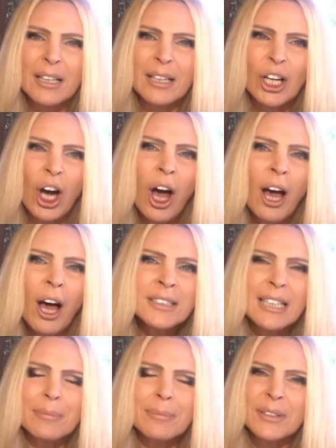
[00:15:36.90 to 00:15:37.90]

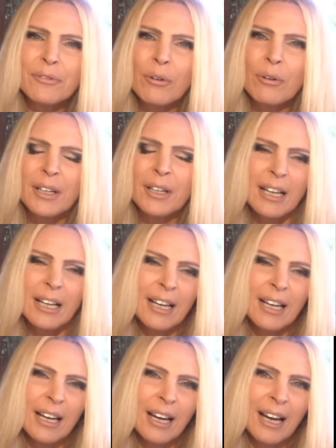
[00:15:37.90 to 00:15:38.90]
concepts for
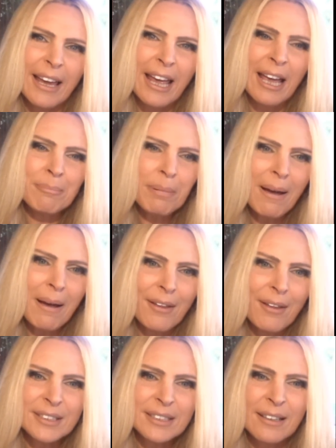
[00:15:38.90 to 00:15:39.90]

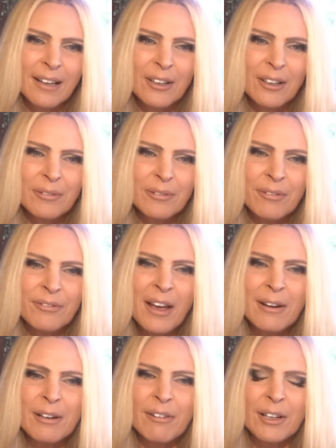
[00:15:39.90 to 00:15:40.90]
empaths.
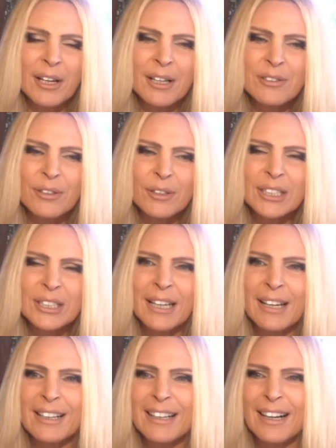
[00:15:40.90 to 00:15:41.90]
Very, very
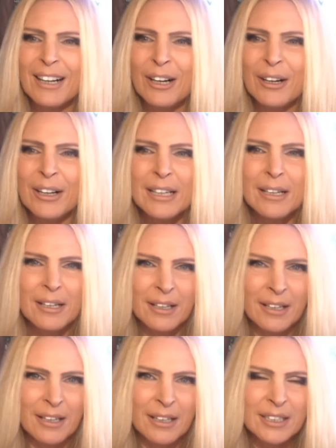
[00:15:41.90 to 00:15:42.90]
interesting.
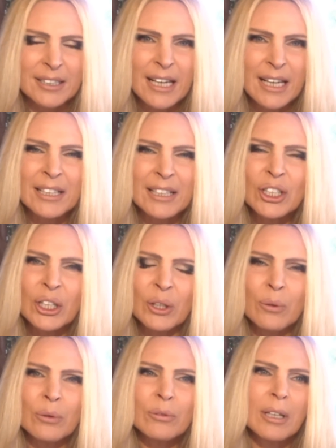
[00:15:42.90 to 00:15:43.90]
Stay
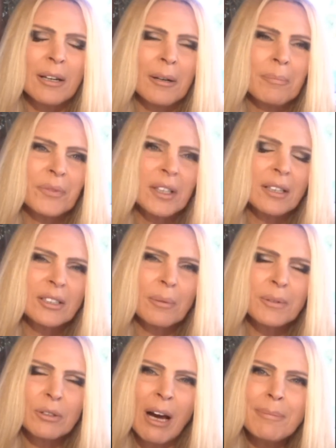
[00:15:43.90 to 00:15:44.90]
tuned,
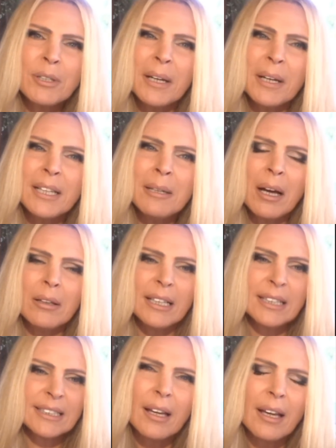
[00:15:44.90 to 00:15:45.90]
subscribe to my email
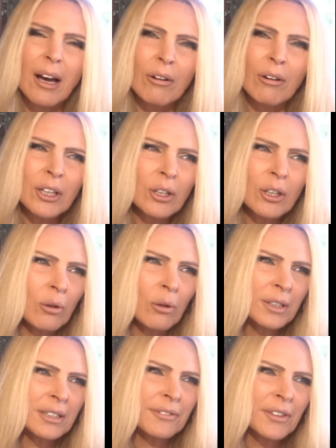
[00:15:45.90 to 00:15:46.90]
list. Over the
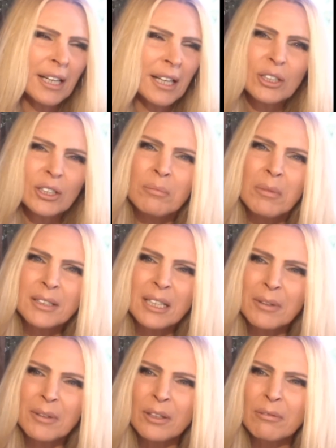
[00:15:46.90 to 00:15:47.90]
course of the next 2 months,
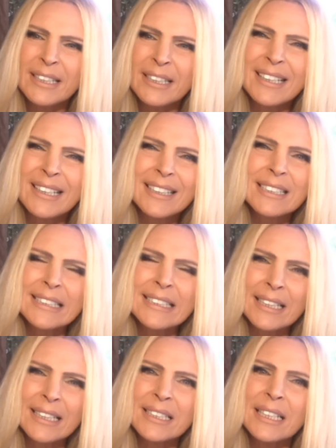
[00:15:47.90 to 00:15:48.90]
I'm going to release like
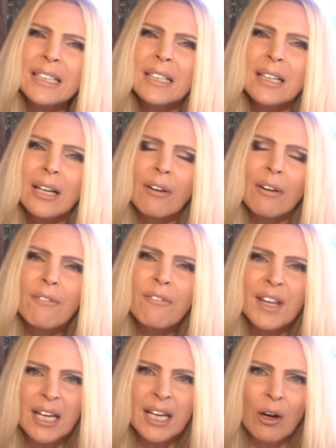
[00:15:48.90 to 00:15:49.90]
60
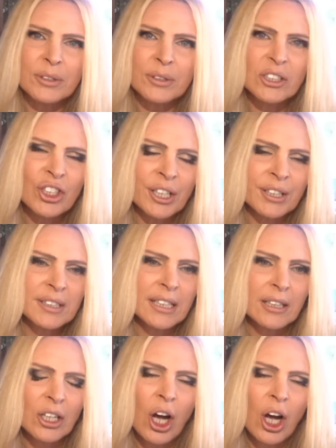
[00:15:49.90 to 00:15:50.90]
videos, just
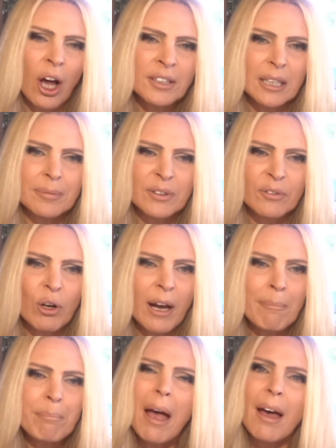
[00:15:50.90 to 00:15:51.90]
concepts for
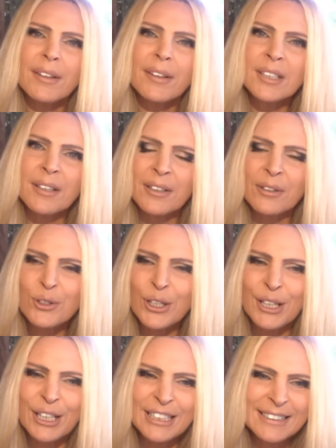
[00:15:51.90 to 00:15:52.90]
empaths and
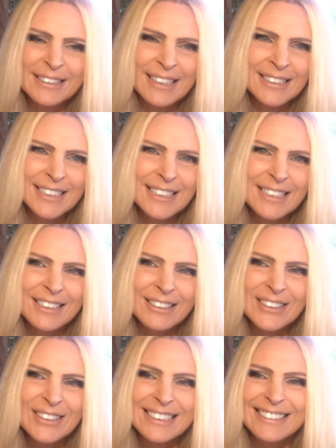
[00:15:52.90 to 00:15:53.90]
energetically
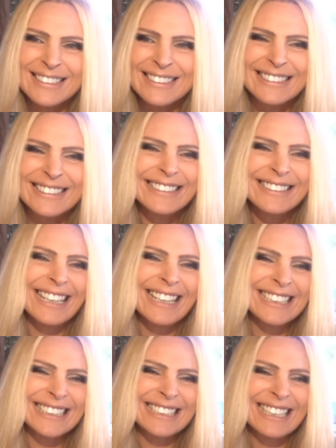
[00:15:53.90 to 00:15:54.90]
sensitives.
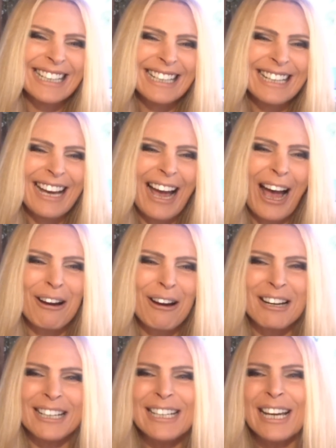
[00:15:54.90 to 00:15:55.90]
Yes. All
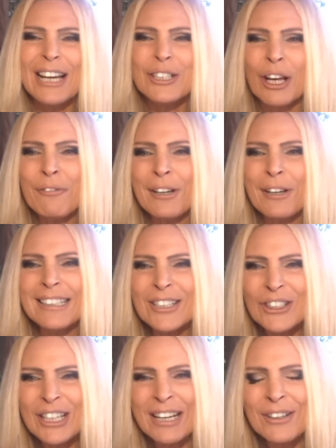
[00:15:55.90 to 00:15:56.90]
right. Don't forget
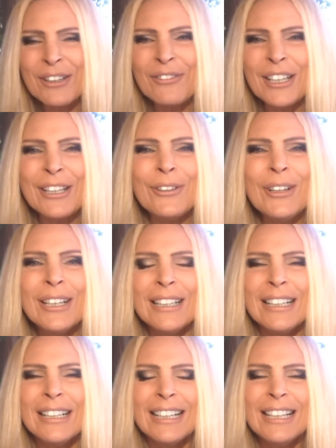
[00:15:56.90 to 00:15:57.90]
to share the video.
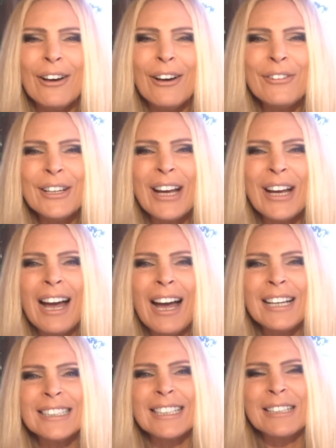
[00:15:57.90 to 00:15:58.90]
Love you
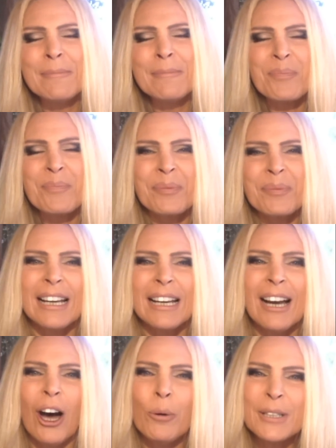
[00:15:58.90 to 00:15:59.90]
guys.
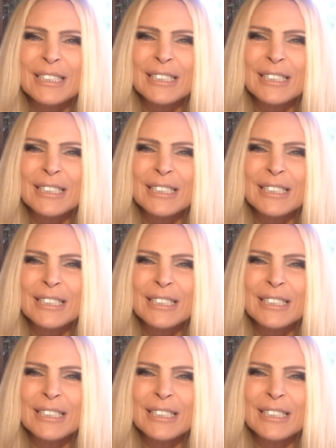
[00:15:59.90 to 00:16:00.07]
Hope to